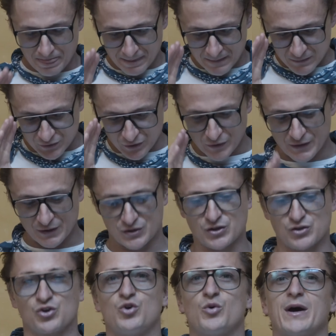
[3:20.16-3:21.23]
So this is
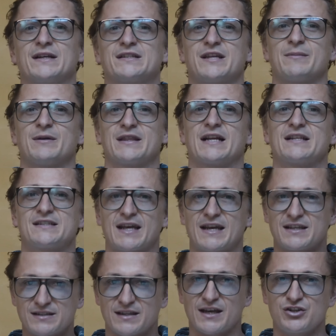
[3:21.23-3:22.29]
always something that stays
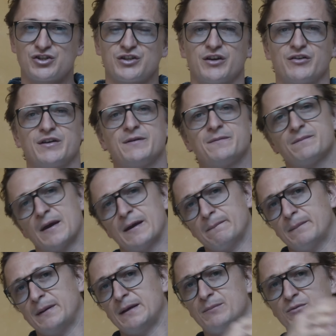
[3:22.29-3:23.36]
stationary and
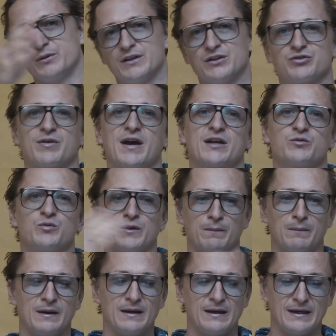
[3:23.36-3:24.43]
people interact with
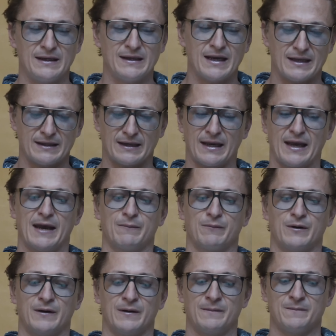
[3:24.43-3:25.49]
me and the
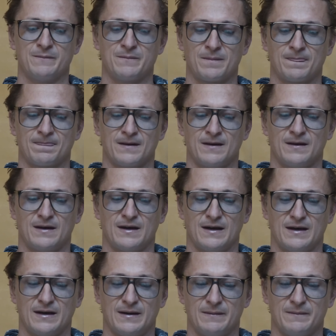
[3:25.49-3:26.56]
camera.
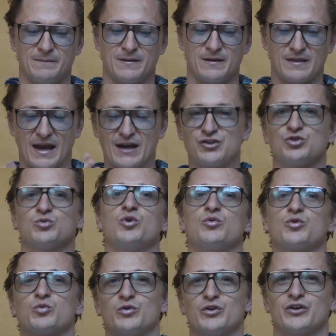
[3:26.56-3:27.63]
Um, they do all the
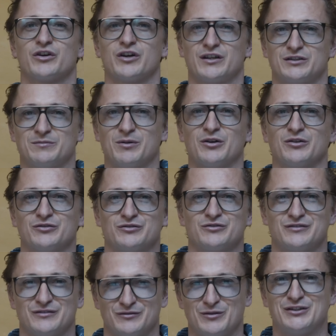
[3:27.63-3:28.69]
work, I suppose,
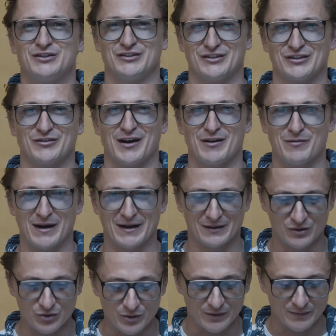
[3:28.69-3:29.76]
which is a great way to
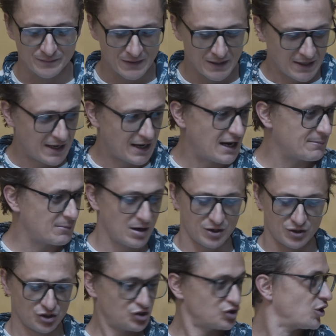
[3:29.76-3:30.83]
do it. Um, I'm going
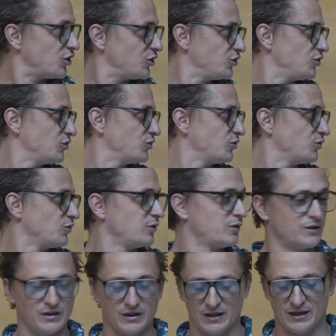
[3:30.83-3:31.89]
to show you
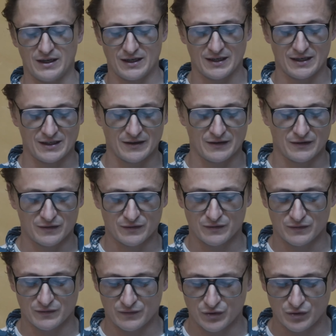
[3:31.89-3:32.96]
the
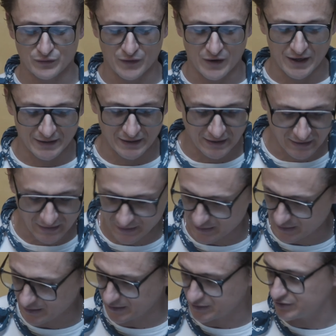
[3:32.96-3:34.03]
viewfinder here.
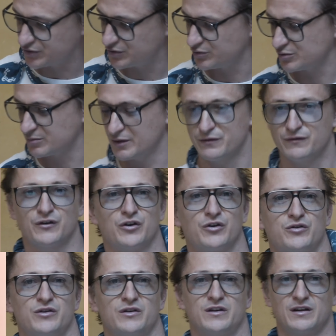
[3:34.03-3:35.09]
I can just do it on my phone
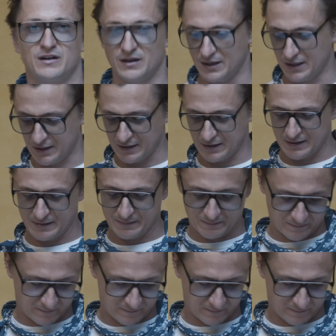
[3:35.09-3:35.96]
and um,